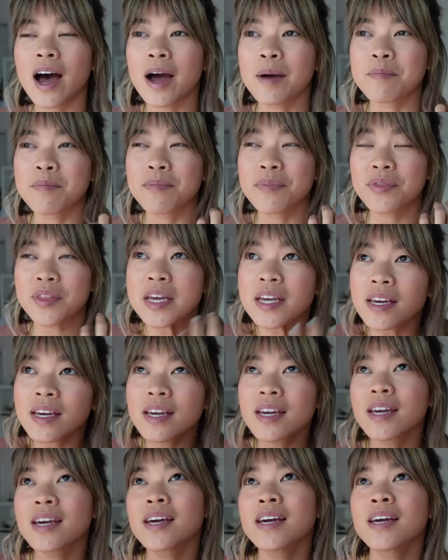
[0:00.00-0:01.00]
I'm
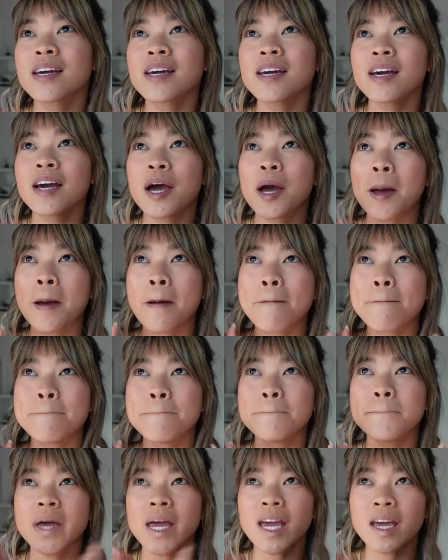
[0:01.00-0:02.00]
thinking
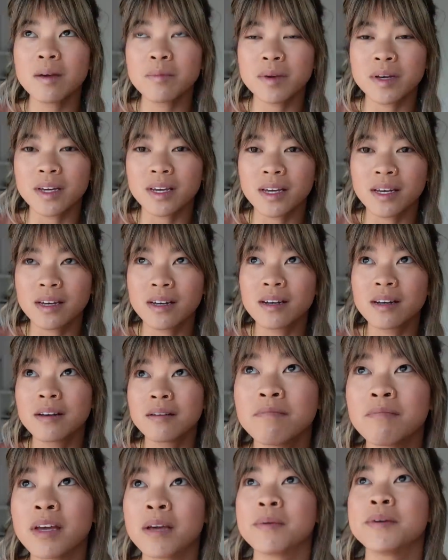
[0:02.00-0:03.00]
maybe
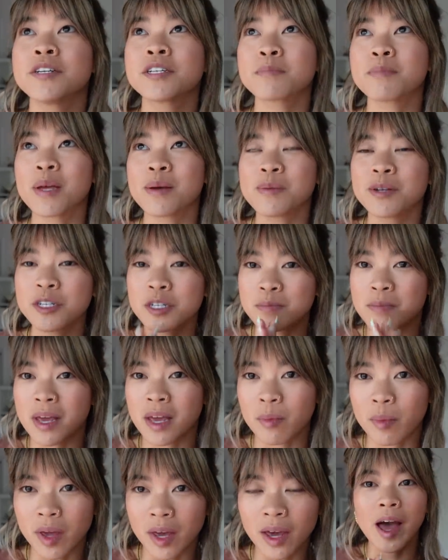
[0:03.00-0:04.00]
maybe, just maybe, just
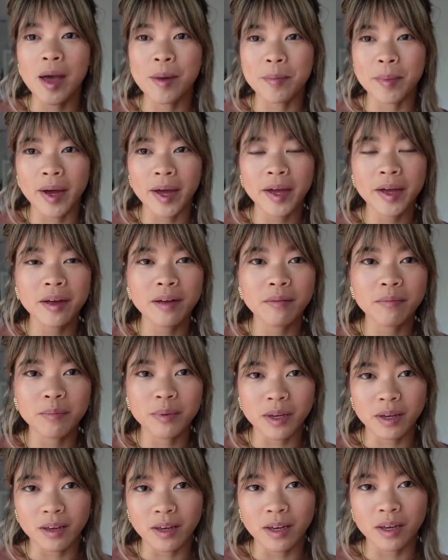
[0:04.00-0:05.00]
maybe, I might
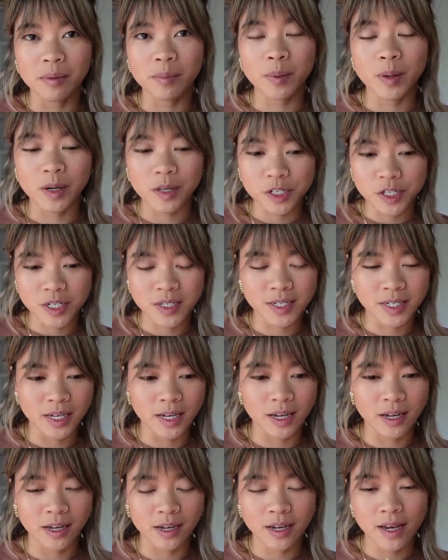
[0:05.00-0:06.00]
be
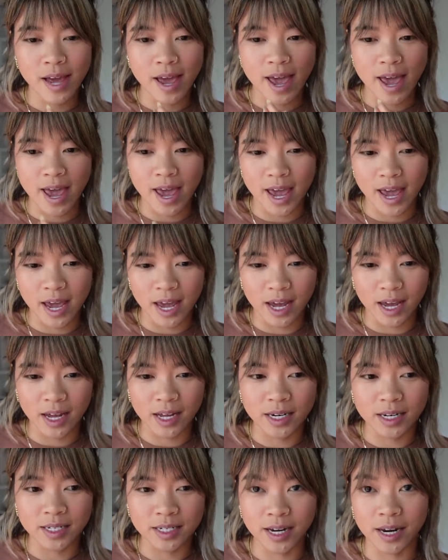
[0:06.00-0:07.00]
purchasing a
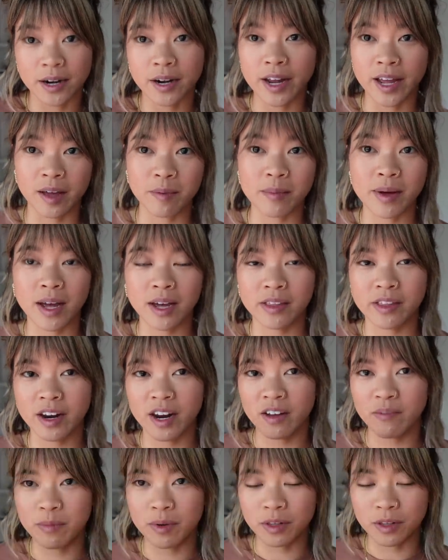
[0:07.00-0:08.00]
designer handbag that
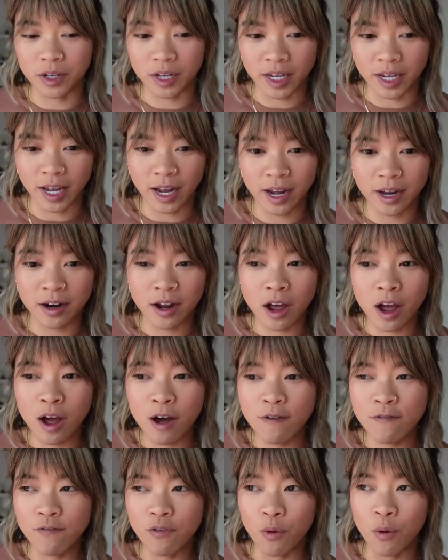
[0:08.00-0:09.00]
I've been looking at
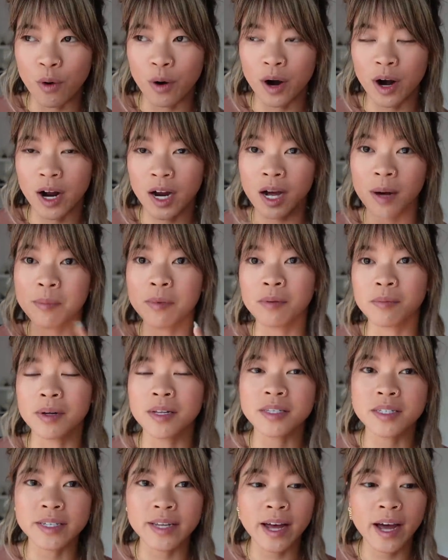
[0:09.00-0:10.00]
for a couple
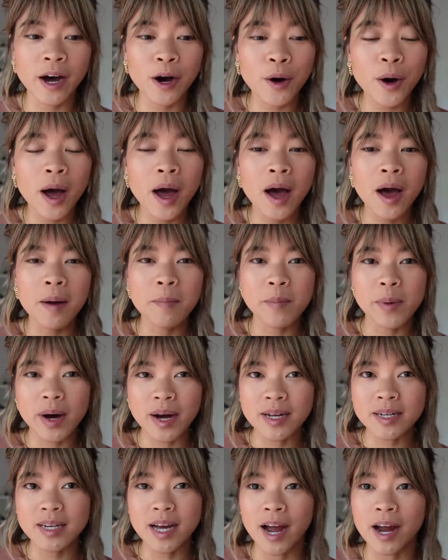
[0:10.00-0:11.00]
months now,
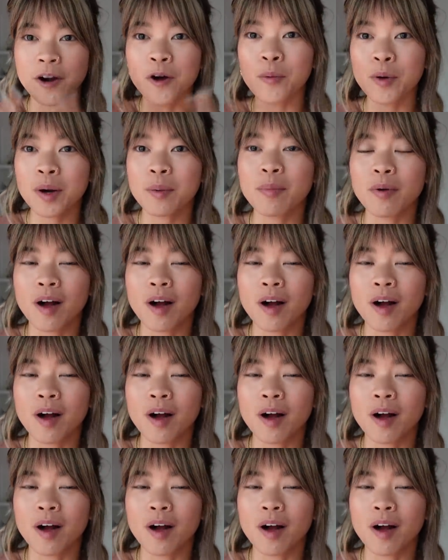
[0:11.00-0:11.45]
but I don't want to